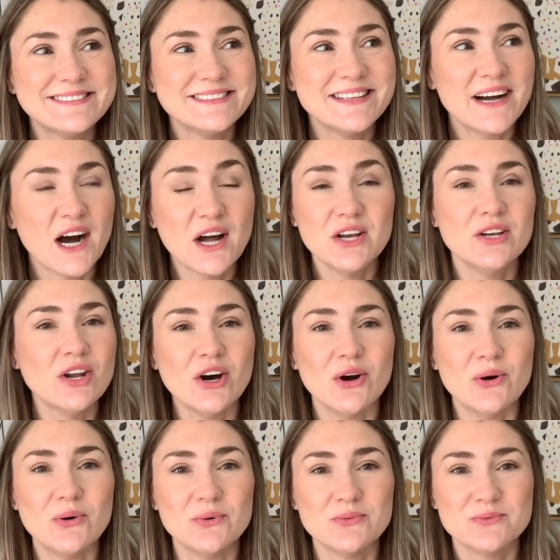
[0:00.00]

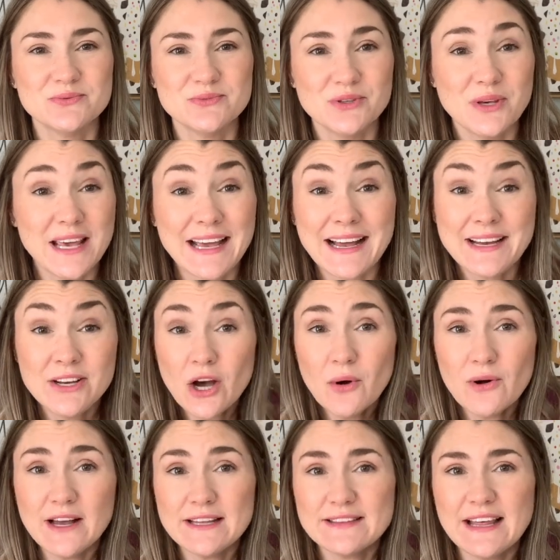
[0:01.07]
unknow. You can't unknow
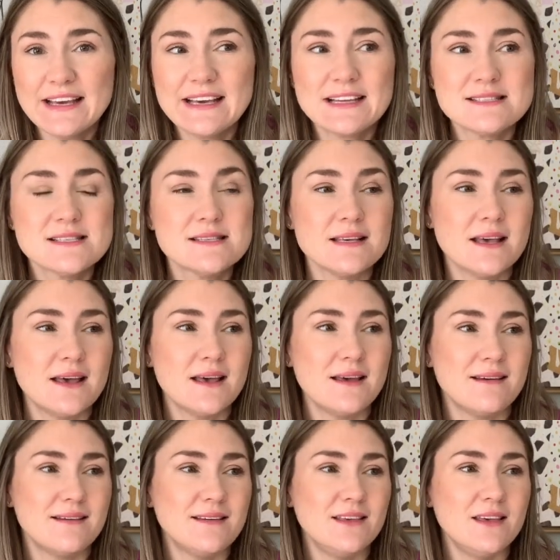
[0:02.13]
it. Like it's
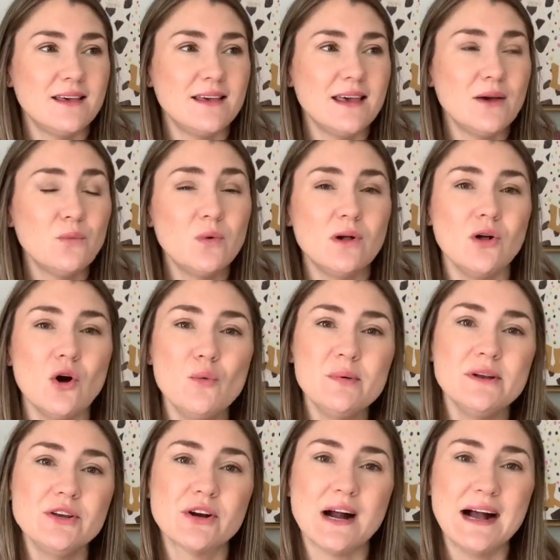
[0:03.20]
it will
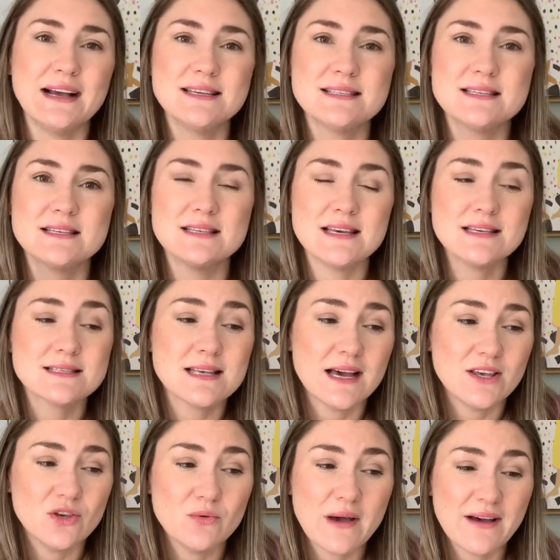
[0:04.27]
open your eyes to things that
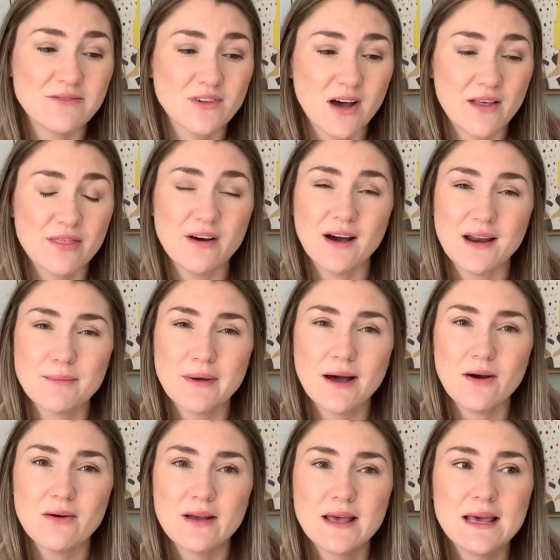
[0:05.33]
you have not thought
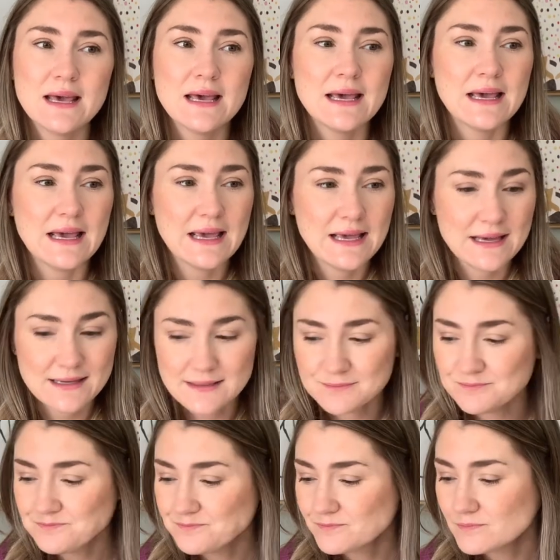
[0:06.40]
about
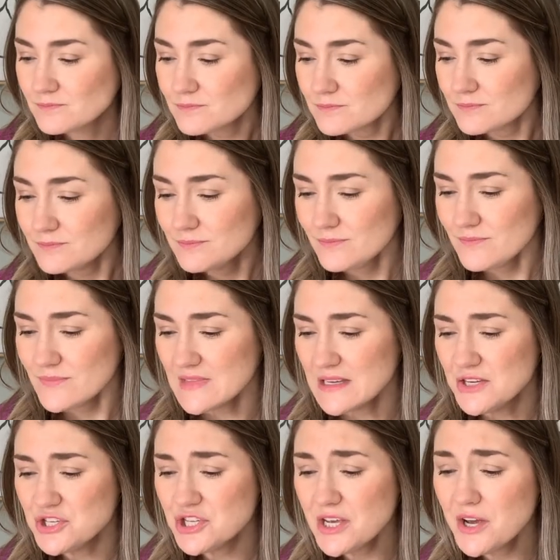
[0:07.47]
and
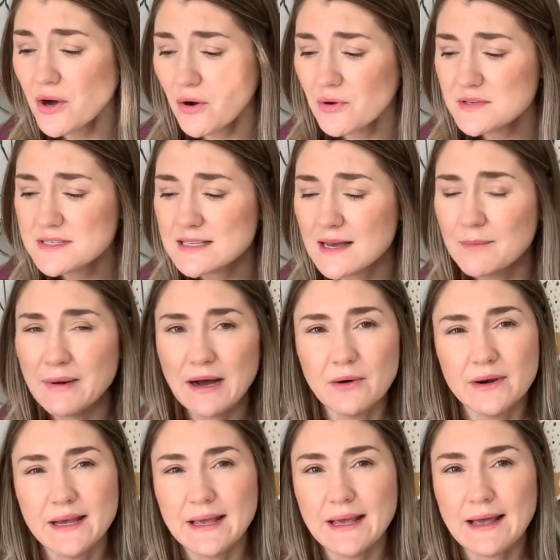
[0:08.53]
she goes about
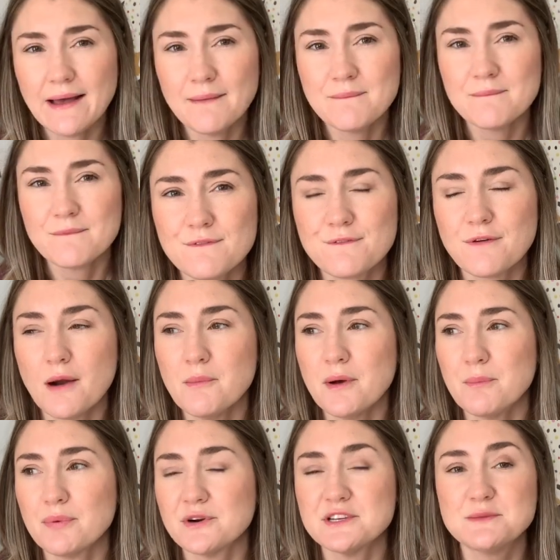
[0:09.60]
it um, from a
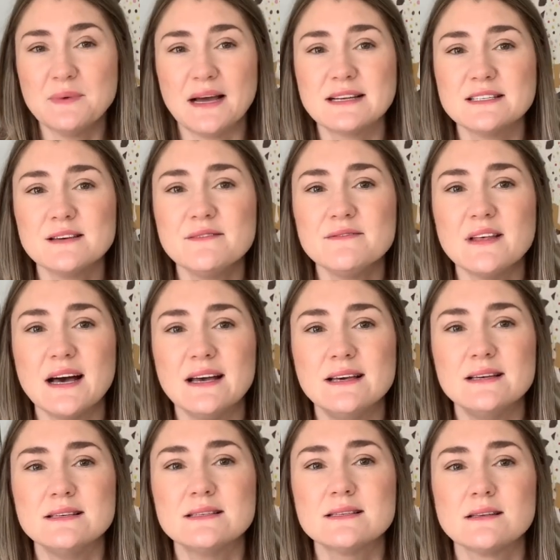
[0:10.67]
perspective that
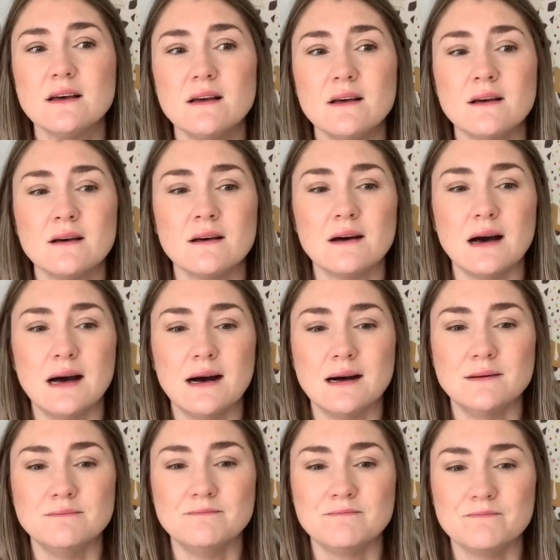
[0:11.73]
is
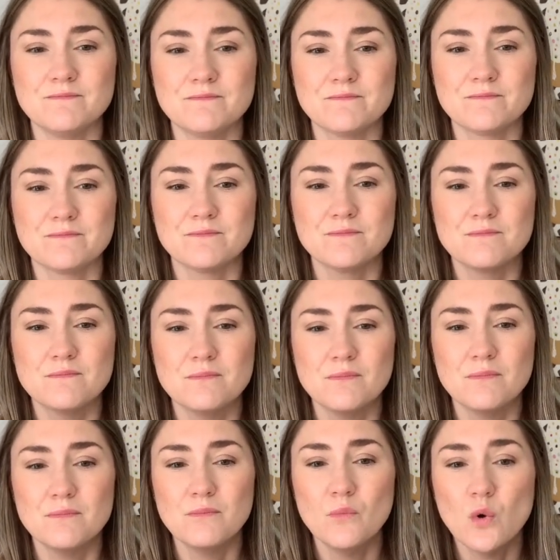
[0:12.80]
um,
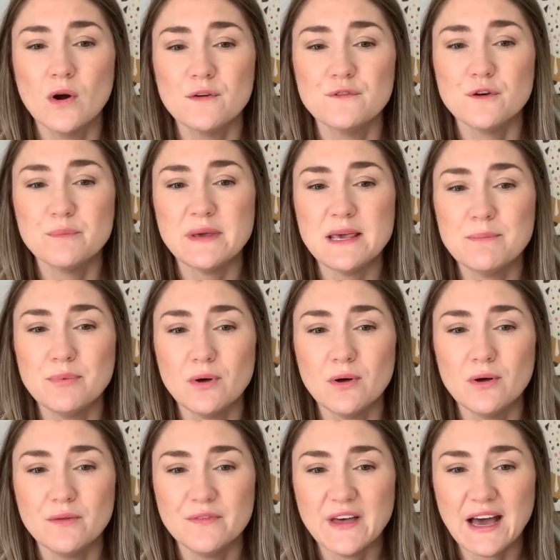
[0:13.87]
more for
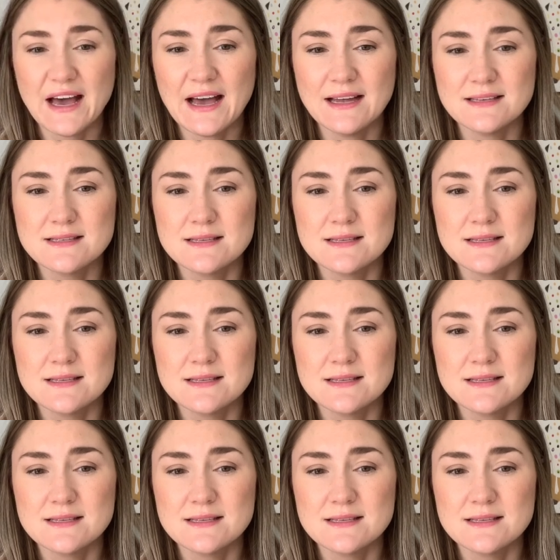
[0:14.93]
people that